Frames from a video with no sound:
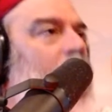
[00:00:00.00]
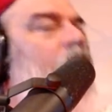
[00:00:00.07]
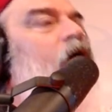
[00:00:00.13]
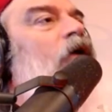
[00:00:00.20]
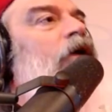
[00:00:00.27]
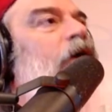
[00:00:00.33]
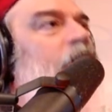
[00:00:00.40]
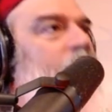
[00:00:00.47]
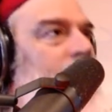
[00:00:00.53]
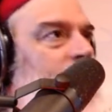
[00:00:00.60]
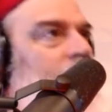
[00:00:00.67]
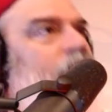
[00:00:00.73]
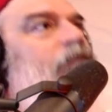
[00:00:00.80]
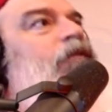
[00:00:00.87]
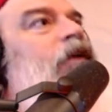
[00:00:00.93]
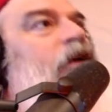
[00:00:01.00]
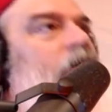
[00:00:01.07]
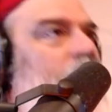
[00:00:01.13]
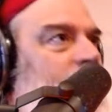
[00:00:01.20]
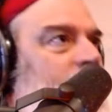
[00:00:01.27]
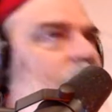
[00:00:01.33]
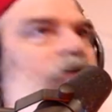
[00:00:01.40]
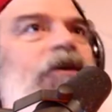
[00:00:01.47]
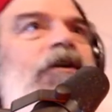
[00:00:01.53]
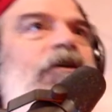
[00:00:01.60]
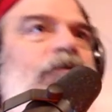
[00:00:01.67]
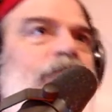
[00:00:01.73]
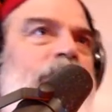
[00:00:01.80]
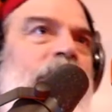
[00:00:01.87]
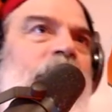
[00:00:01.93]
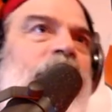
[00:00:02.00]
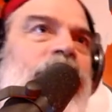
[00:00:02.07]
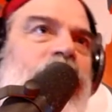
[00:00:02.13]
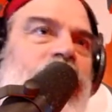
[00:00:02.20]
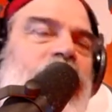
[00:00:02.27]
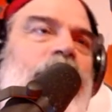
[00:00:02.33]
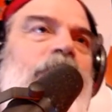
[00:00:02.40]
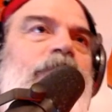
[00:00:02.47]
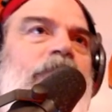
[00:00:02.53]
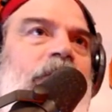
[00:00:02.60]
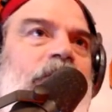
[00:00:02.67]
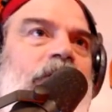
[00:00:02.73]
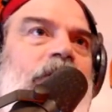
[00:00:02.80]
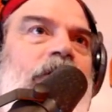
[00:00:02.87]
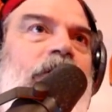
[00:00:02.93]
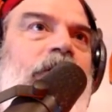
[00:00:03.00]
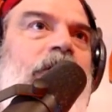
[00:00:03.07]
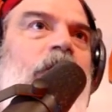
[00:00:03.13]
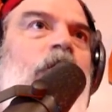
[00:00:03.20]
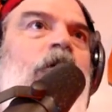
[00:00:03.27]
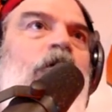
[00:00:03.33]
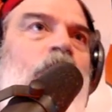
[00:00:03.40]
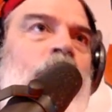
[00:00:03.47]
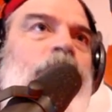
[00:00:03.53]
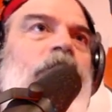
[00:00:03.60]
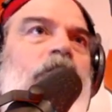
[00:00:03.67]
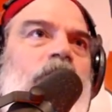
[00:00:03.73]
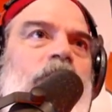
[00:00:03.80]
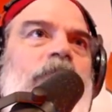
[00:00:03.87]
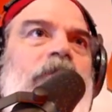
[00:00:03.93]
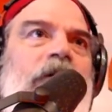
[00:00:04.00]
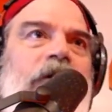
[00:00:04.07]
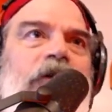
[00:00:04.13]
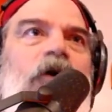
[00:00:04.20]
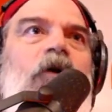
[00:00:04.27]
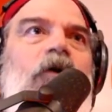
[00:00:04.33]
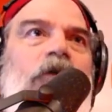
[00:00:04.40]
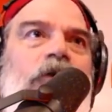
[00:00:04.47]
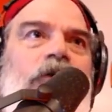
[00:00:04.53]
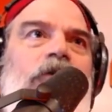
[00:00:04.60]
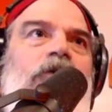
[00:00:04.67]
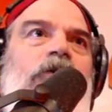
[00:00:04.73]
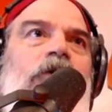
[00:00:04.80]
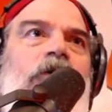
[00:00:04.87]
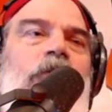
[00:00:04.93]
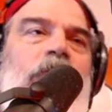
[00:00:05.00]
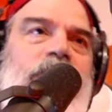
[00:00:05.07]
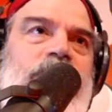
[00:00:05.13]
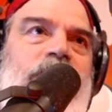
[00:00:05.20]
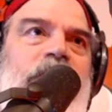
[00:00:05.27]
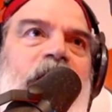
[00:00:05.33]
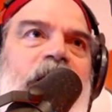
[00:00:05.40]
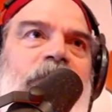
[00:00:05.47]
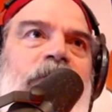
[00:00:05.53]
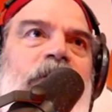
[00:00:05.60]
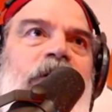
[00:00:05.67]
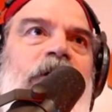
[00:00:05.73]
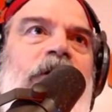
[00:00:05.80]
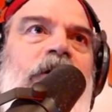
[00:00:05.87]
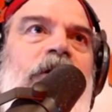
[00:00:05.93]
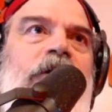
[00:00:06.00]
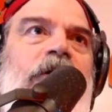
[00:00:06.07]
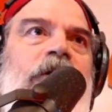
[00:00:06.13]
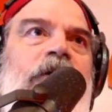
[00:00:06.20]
where Polly and the fucking and the Oompa Loompa and the little girl. What's her name?